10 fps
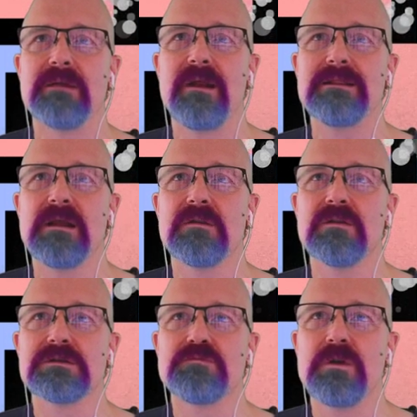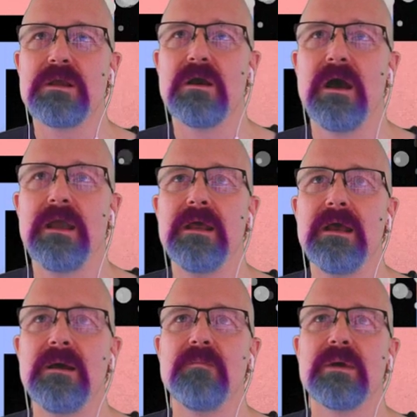Right there it looks pretty good,
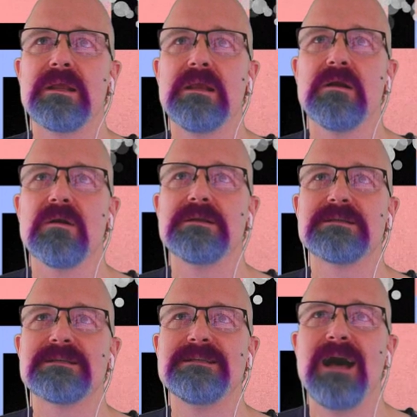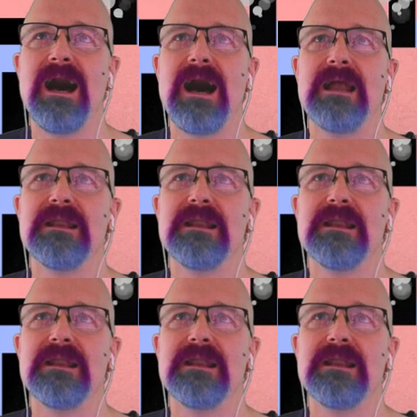but here it does not.